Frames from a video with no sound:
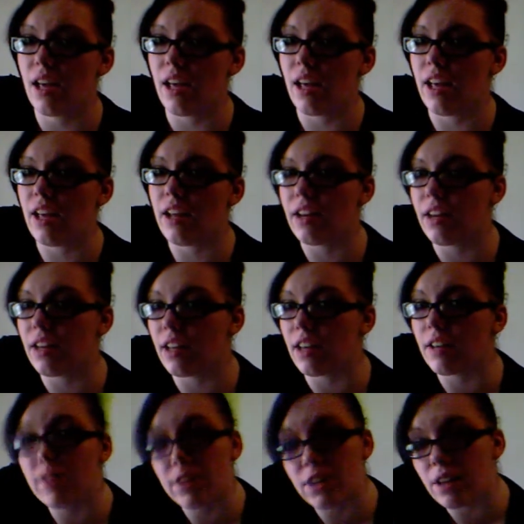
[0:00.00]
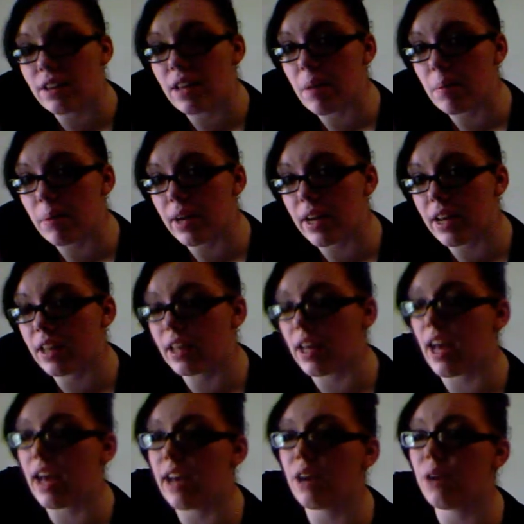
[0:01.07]
And if you're on that brink,
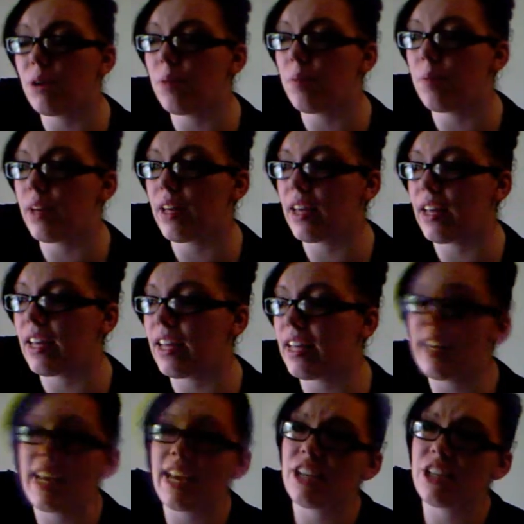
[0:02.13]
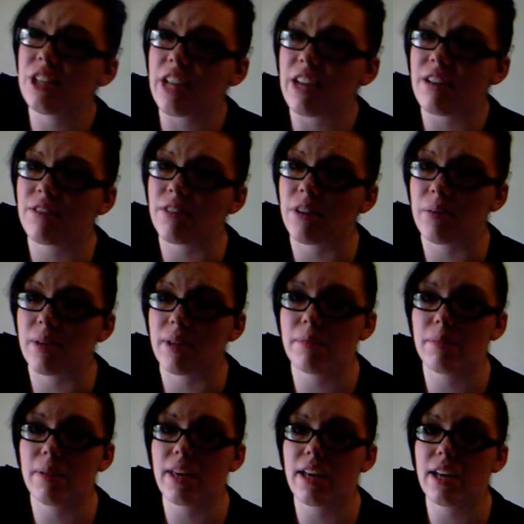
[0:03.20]
I hope it takes you down from it,
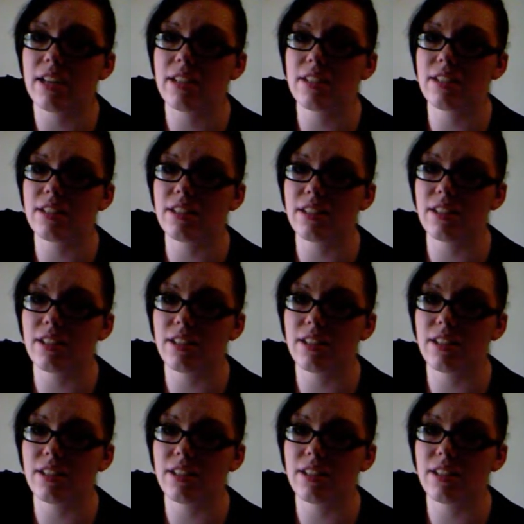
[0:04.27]
because